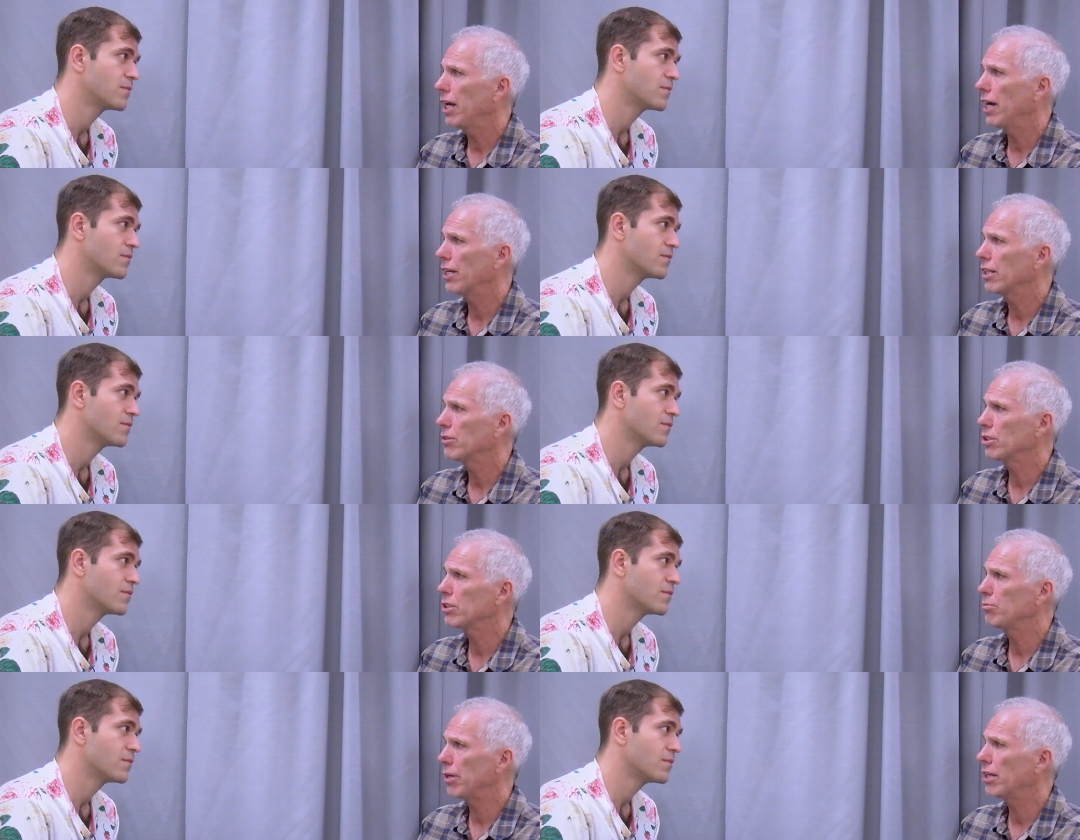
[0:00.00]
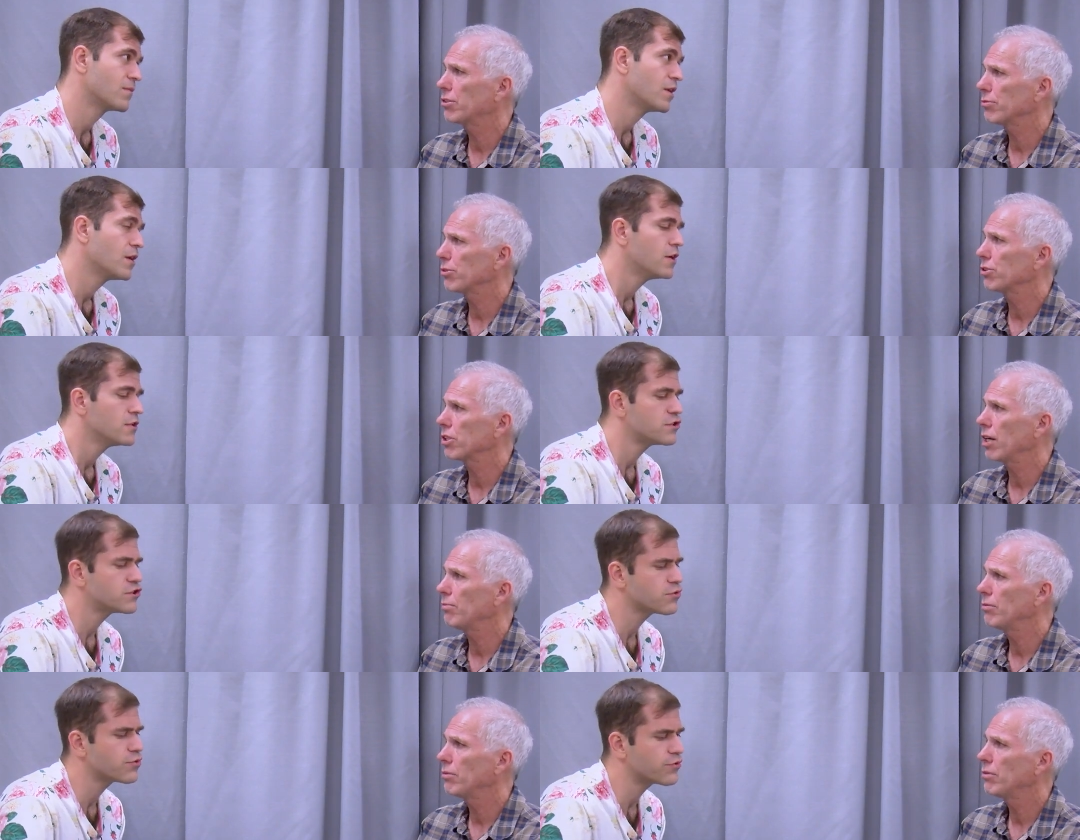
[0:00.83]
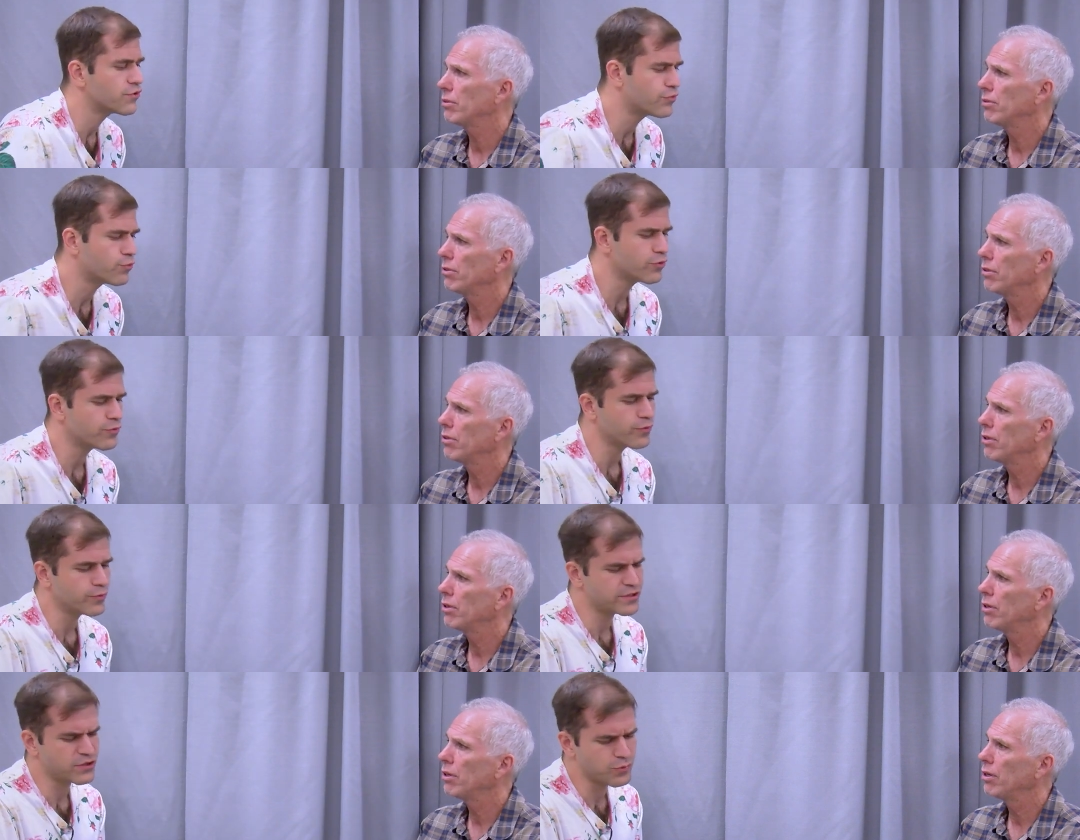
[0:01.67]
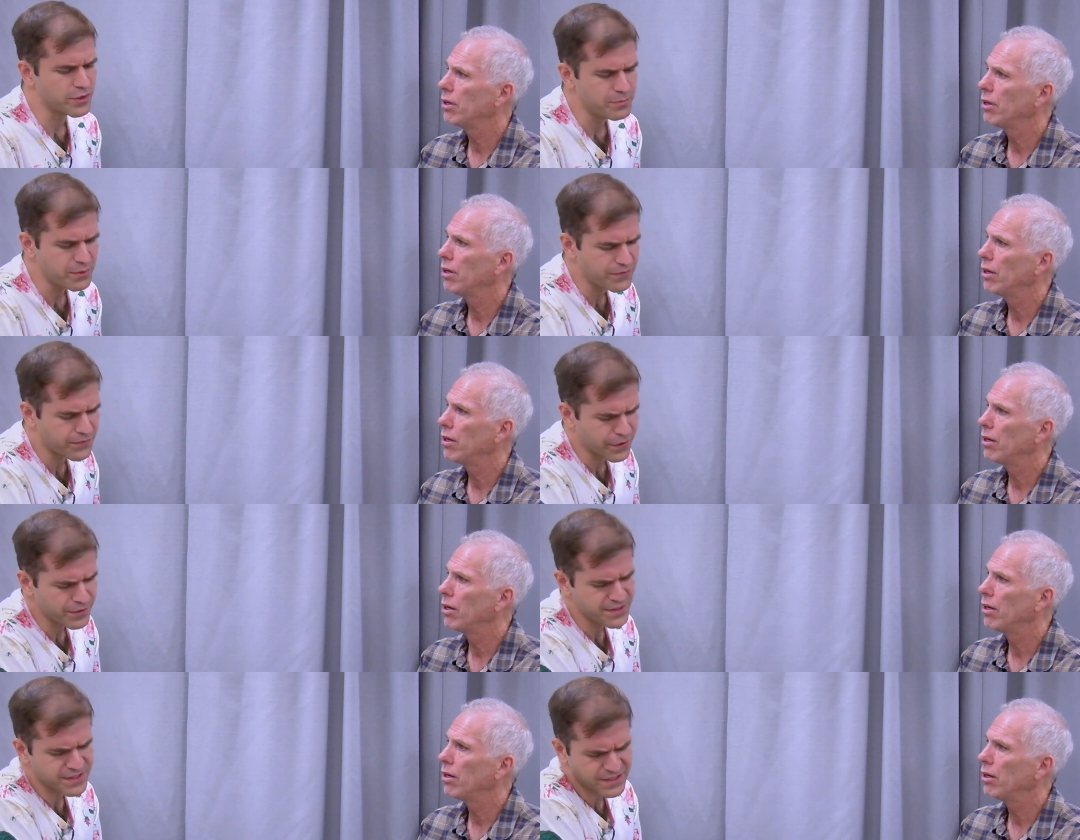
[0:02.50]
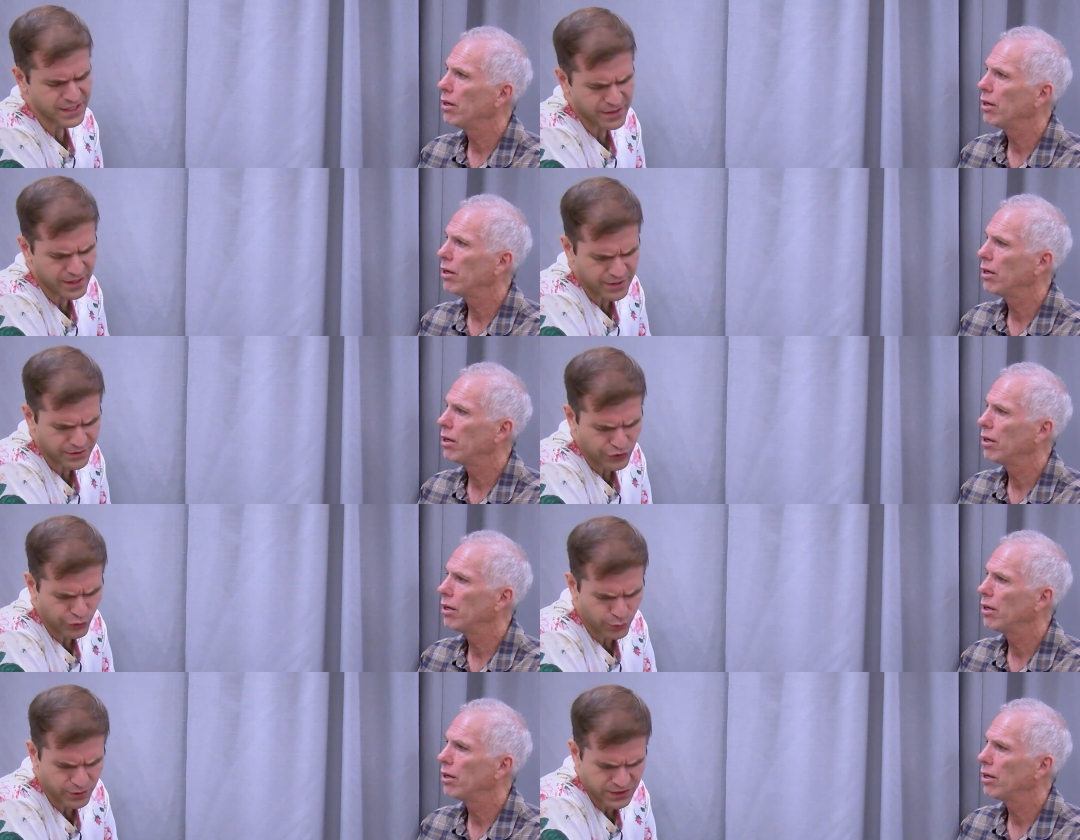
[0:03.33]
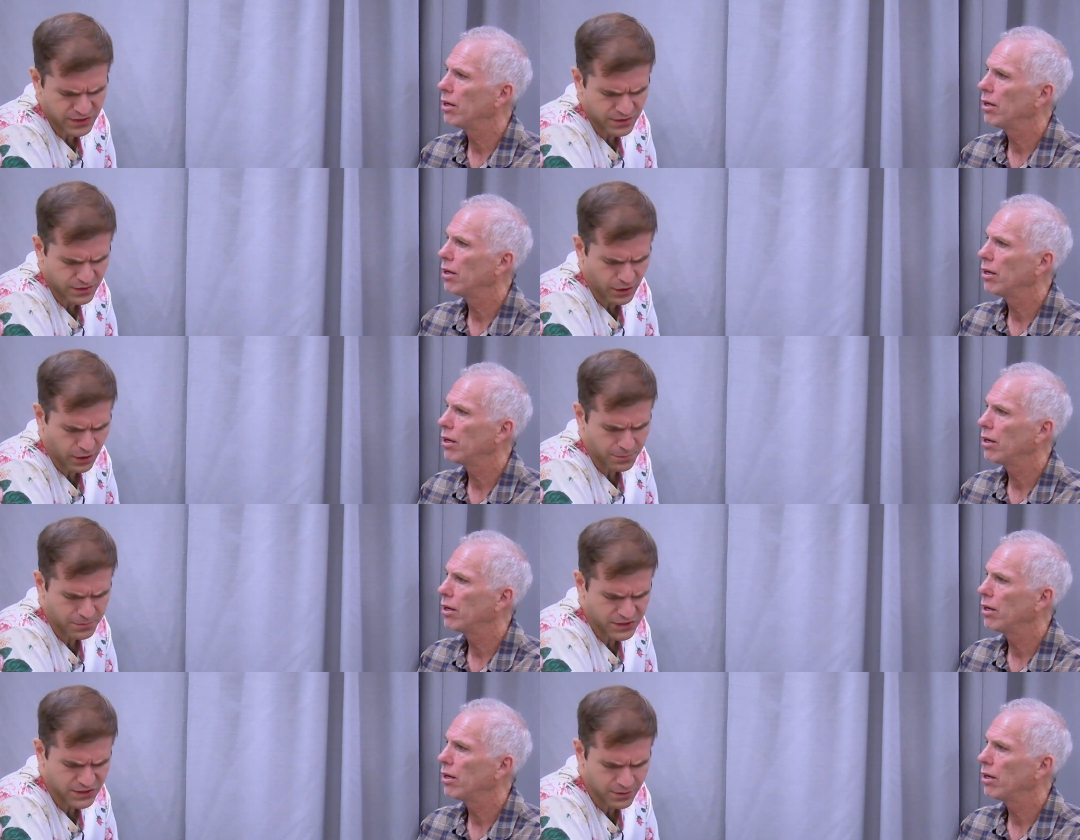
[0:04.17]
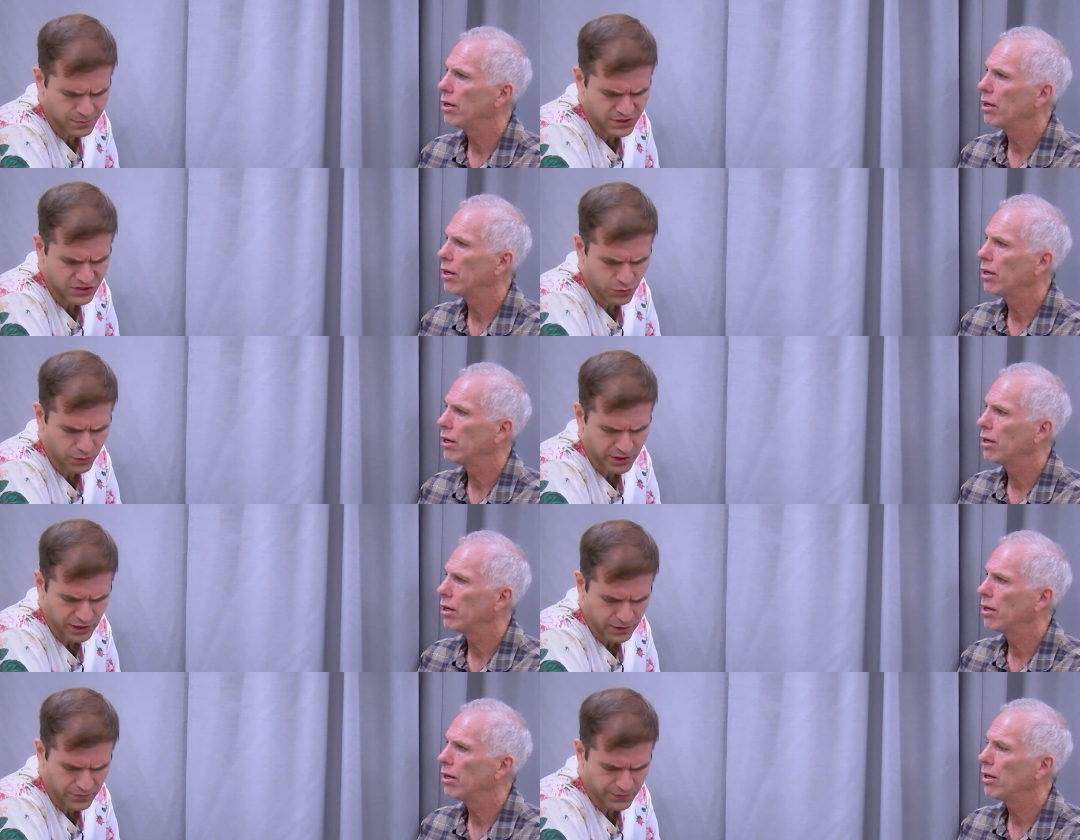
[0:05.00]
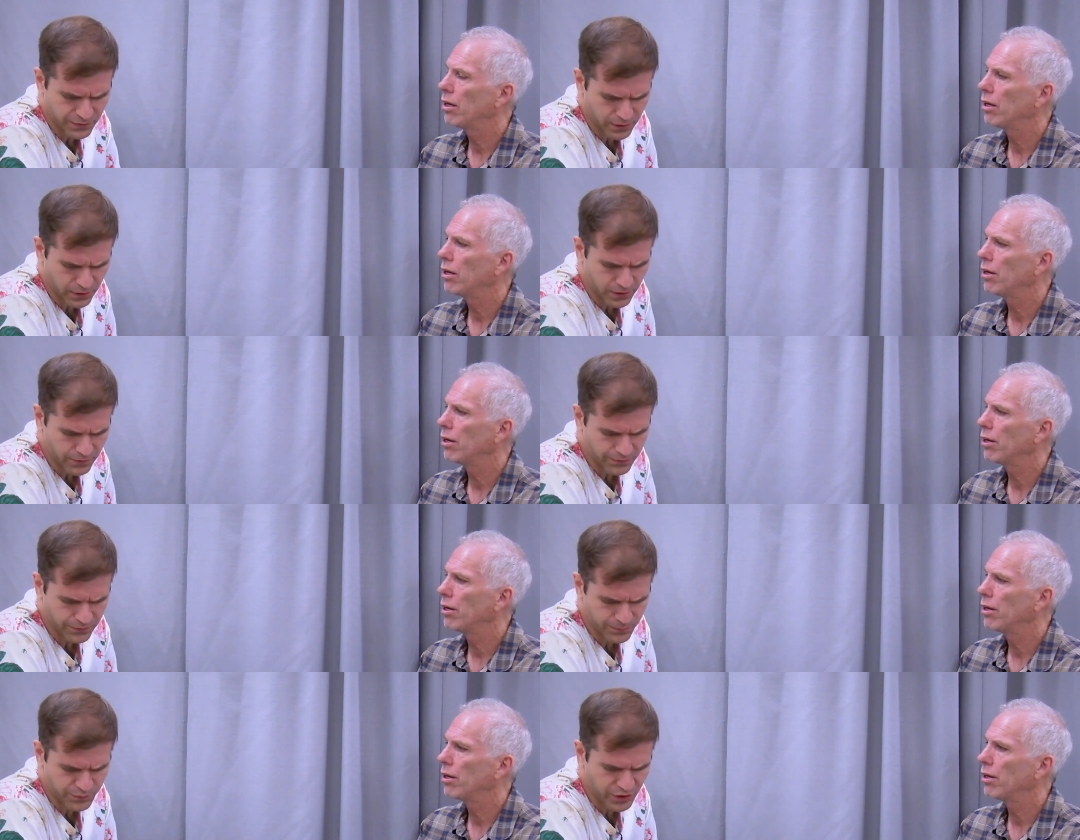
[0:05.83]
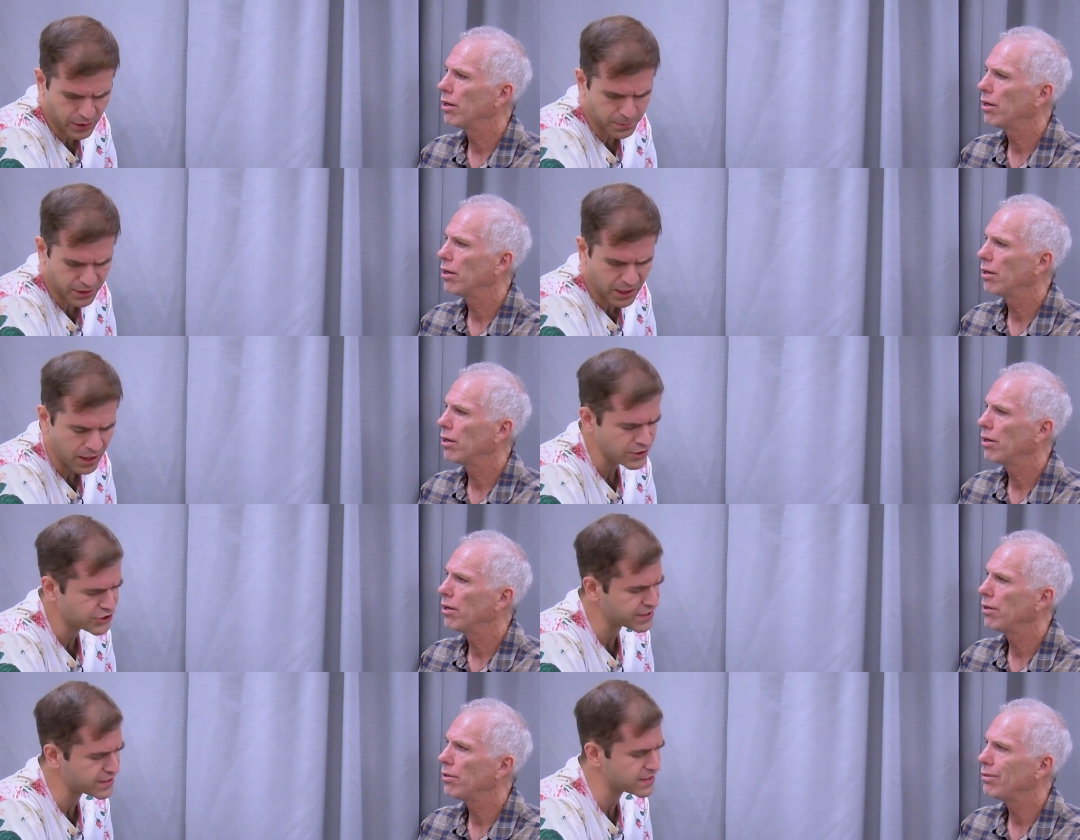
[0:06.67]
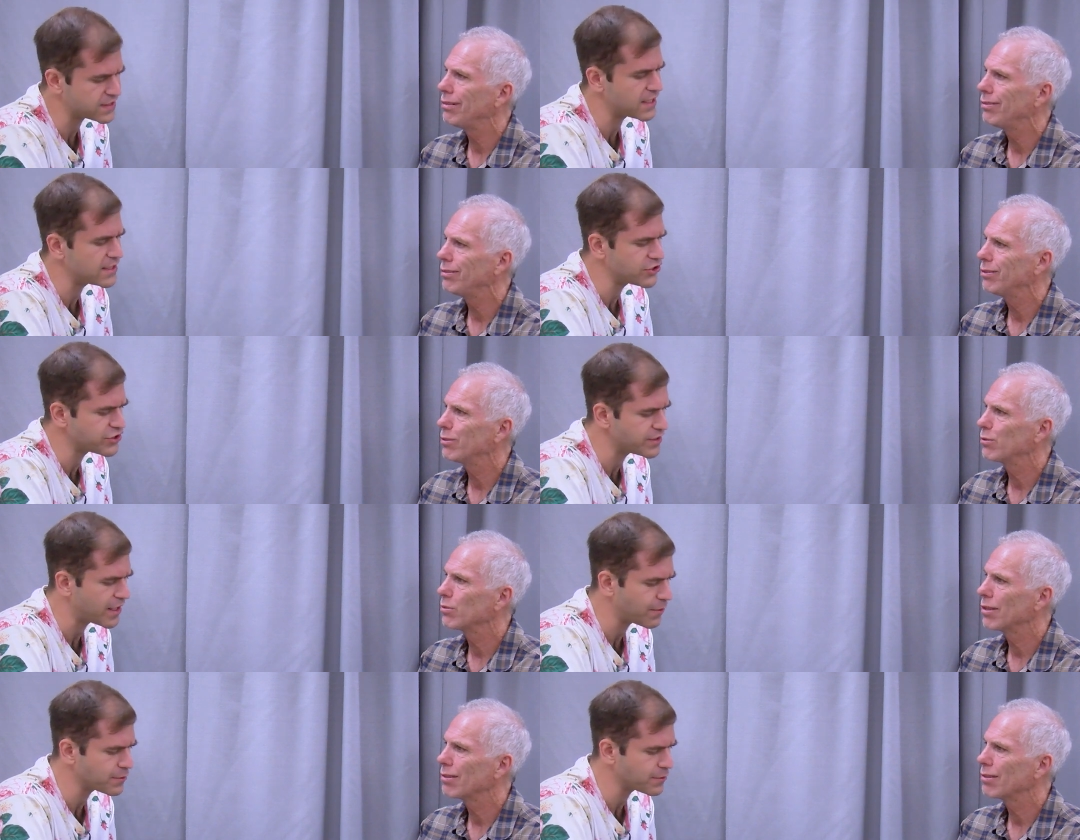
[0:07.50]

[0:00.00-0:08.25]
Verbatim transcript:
Speaker 1: at it. Just a masterful job.
Speaker 2: So would it be fair to say that there was some sort of conscious ascension that